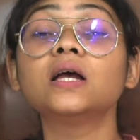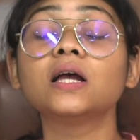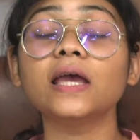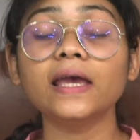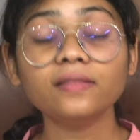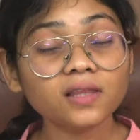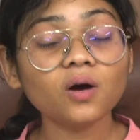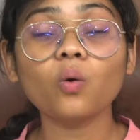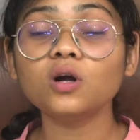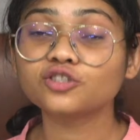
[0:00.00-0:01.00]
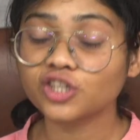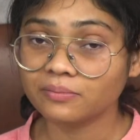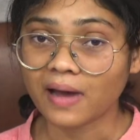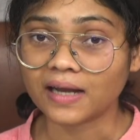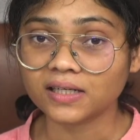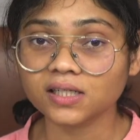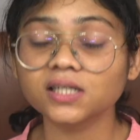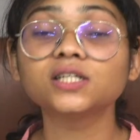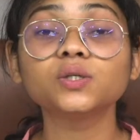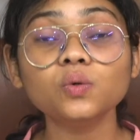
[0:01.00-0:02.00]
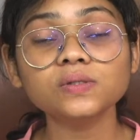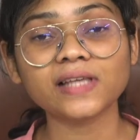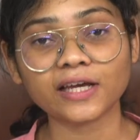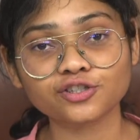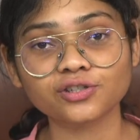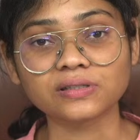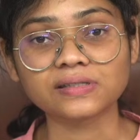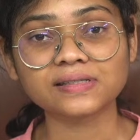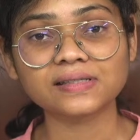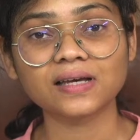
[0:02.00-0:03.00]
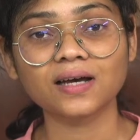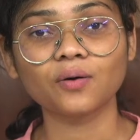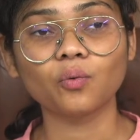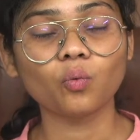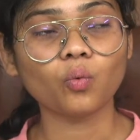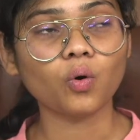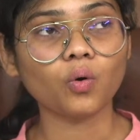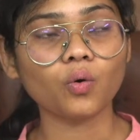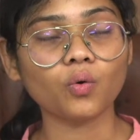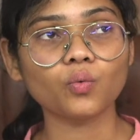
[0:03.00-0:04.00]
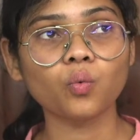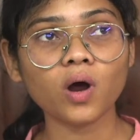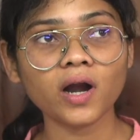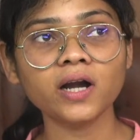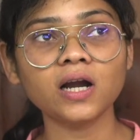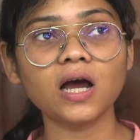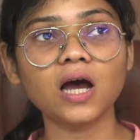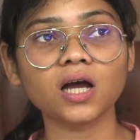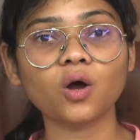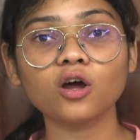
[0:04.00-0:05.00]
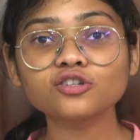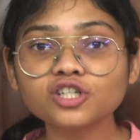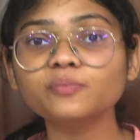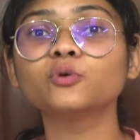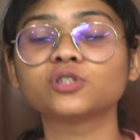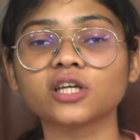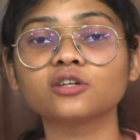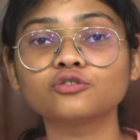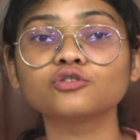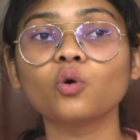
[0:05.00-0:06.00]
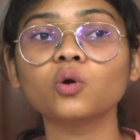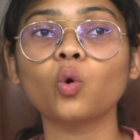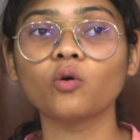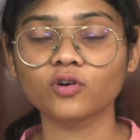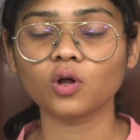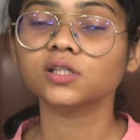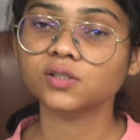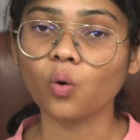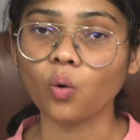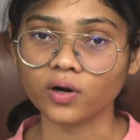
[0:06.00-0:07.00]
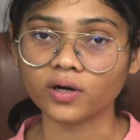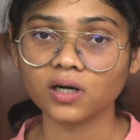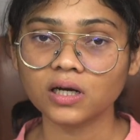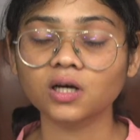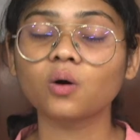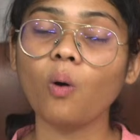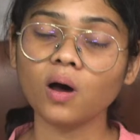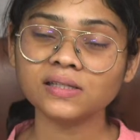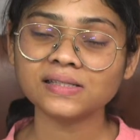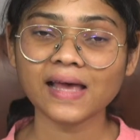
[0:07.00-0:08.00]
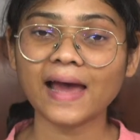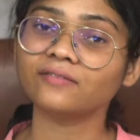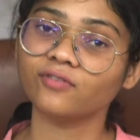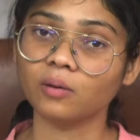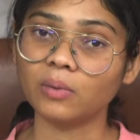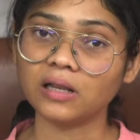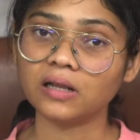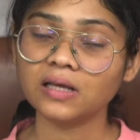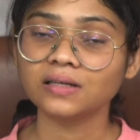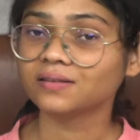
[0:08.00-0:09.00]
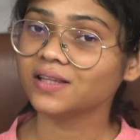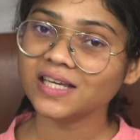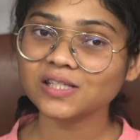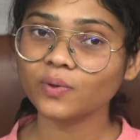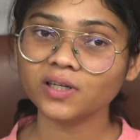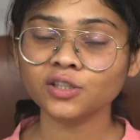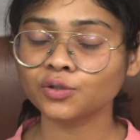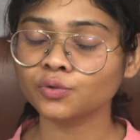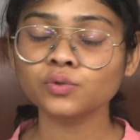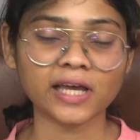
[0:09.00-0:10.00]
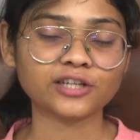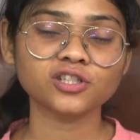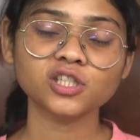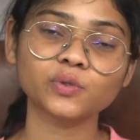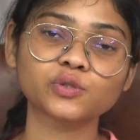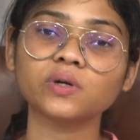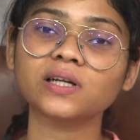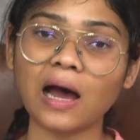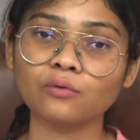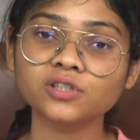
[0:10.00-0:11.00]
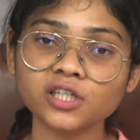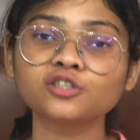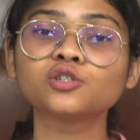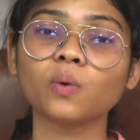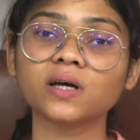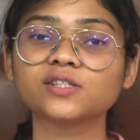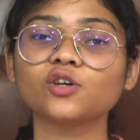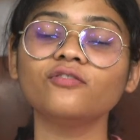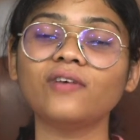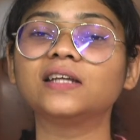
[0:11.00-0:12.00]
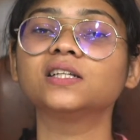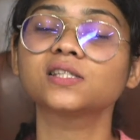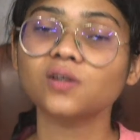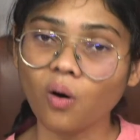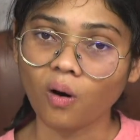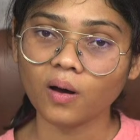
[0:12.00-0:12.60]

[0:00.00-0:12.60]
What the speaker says: In the old GMAT, 2 sections were contributing to your overall score: quants and verbal. These were the 2 sections which were counted towards your final score.